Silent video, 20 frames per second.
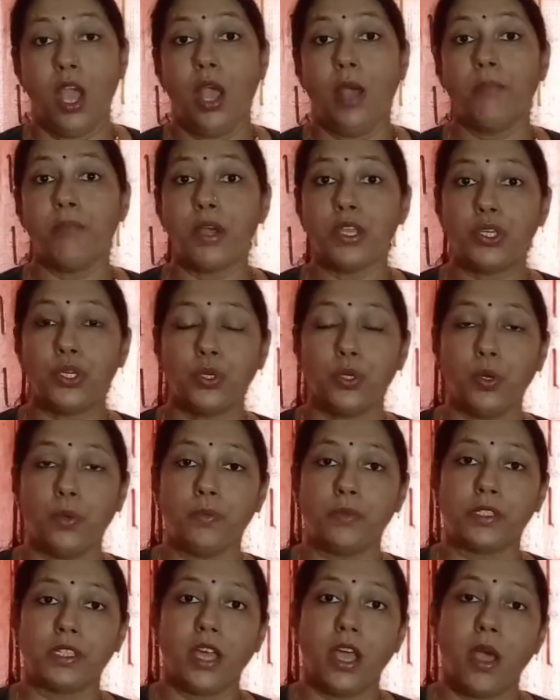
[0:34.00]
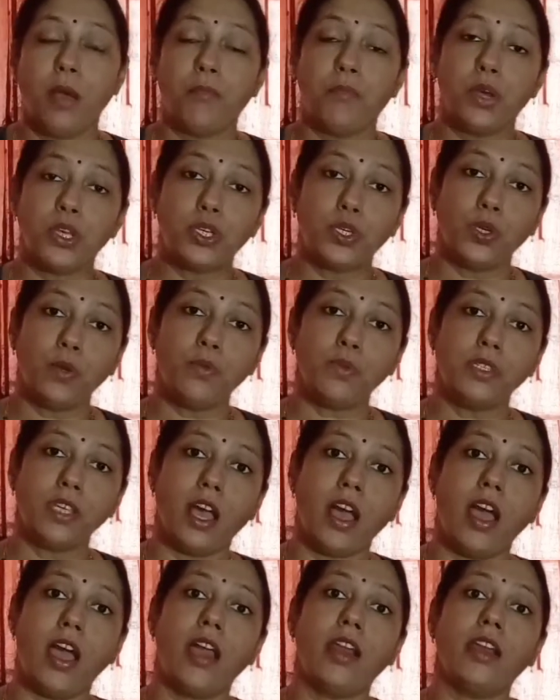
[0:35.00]
Mushrooms. Mushrooms
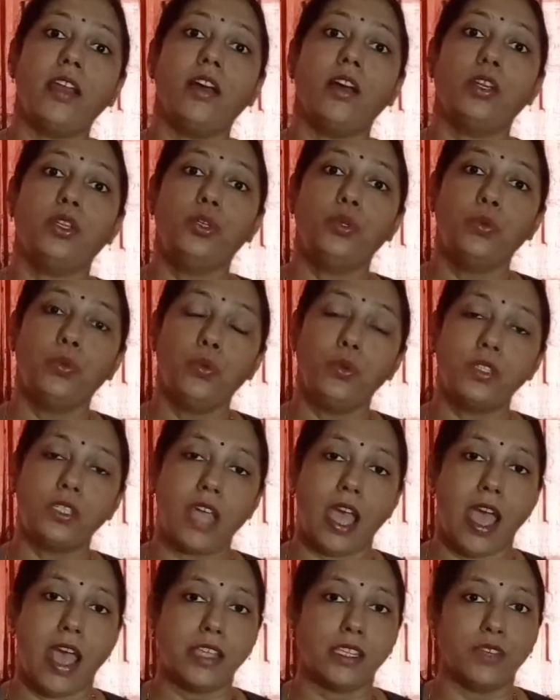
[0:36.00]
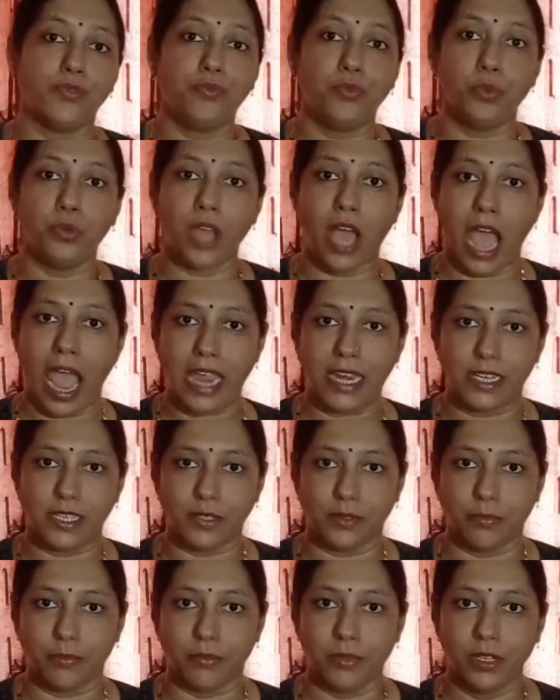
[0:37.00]
are used as a food
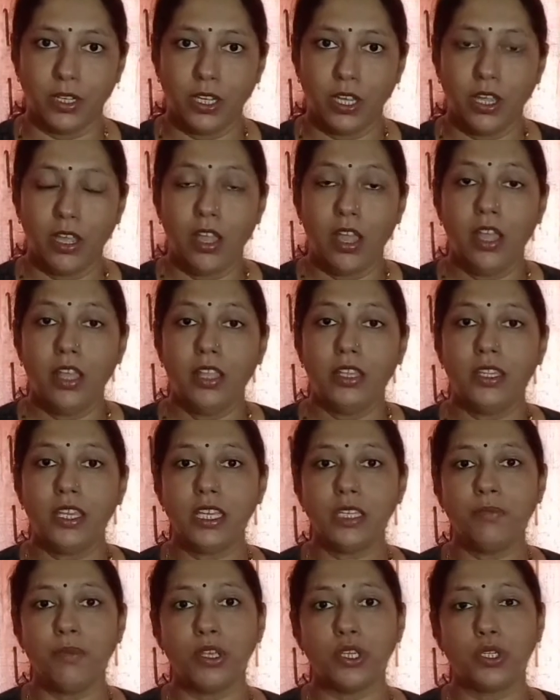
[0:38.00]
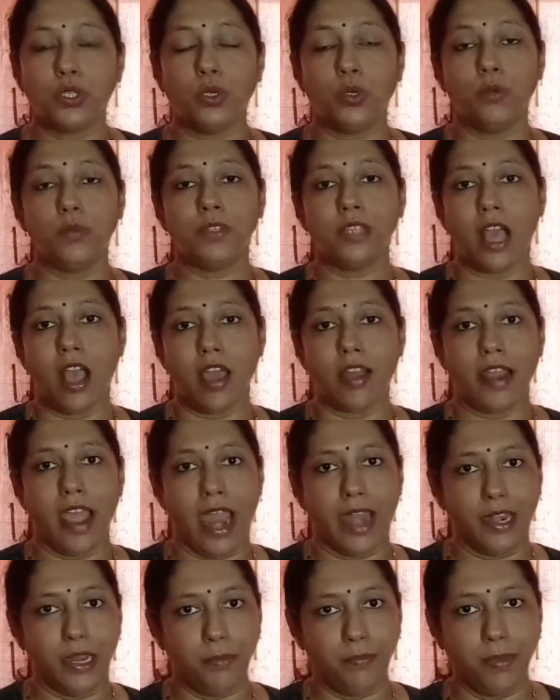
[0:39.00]
item. These mushrooms are
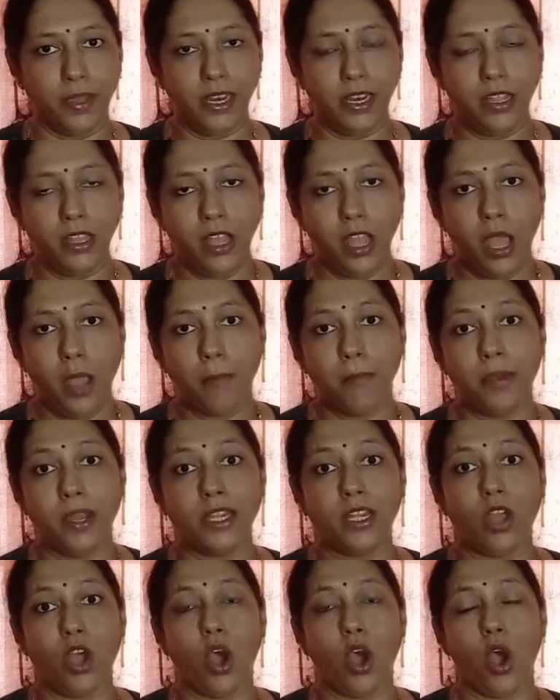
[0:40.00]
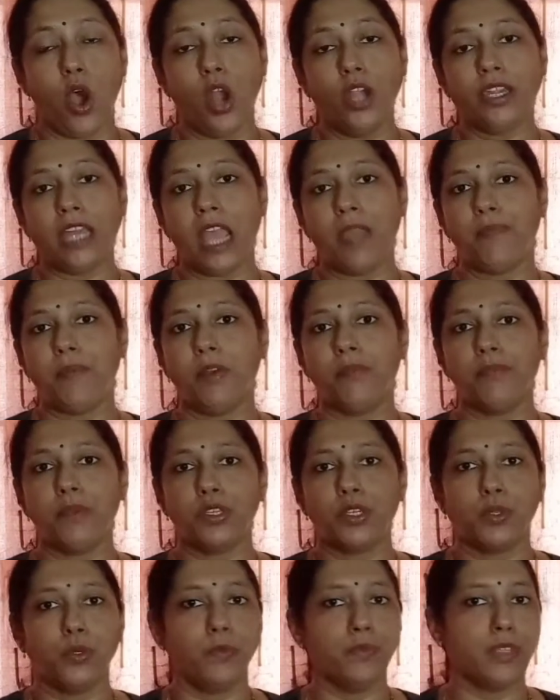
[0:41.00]
edible, but all type of
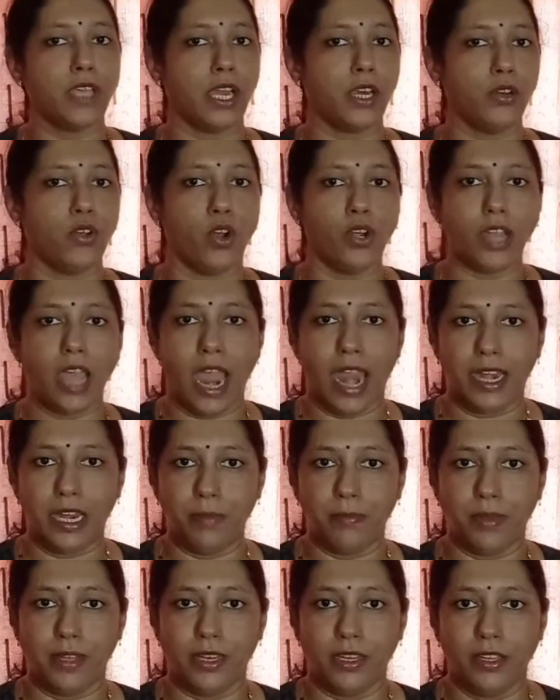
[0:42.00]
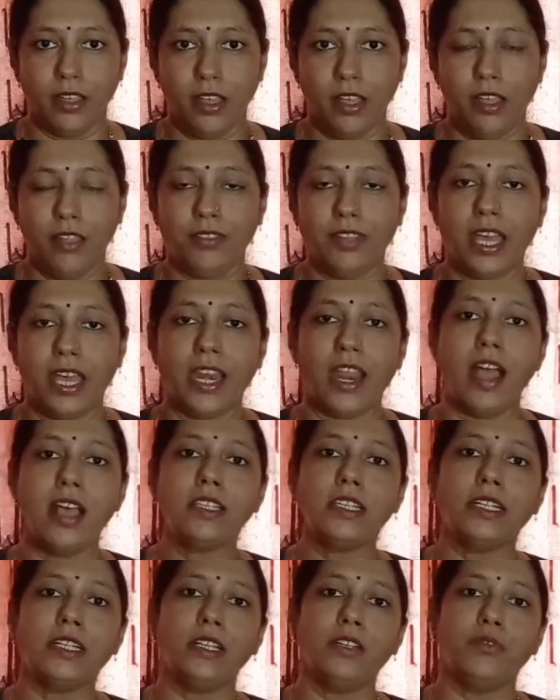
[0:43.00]
mushrooms are not edible. There are
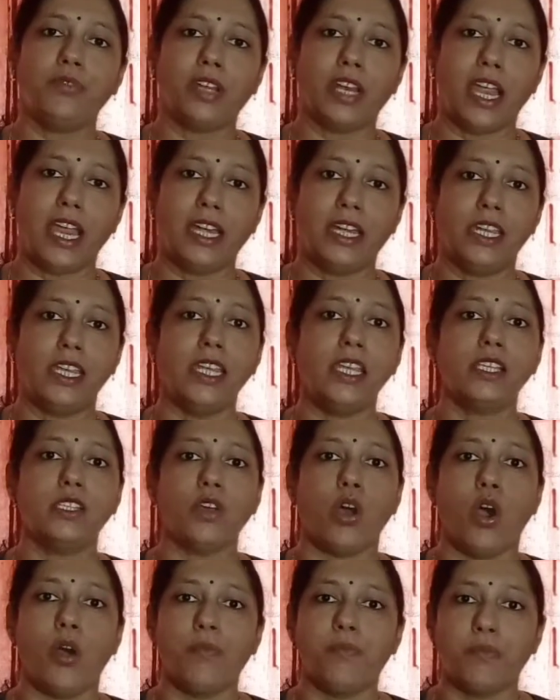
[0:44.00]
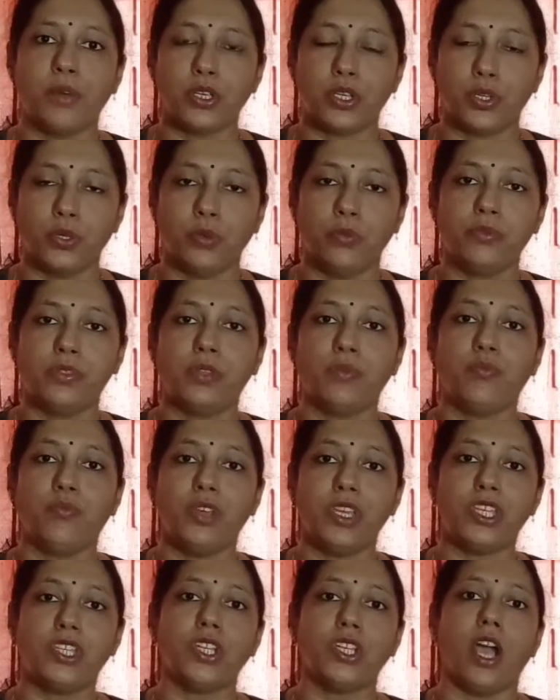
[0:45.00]
certain varieties of mushrooms
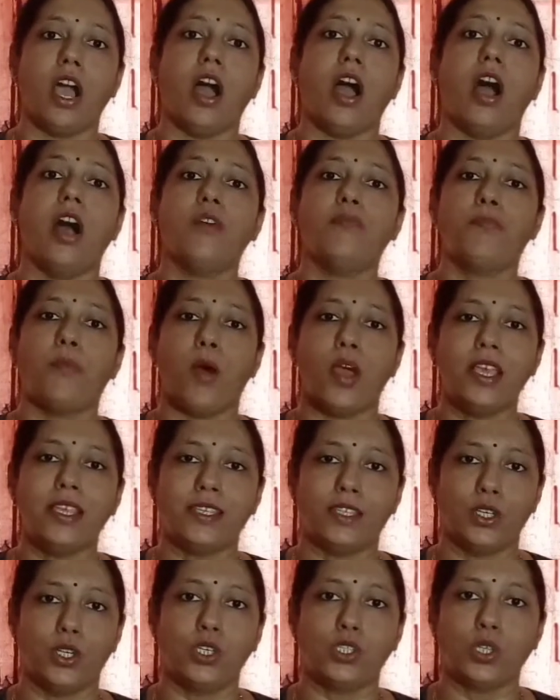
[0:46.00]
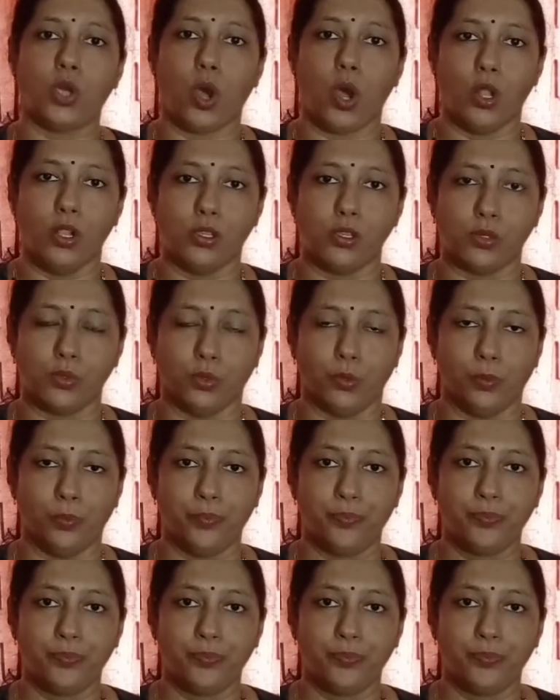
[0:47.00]
which are poisonous also.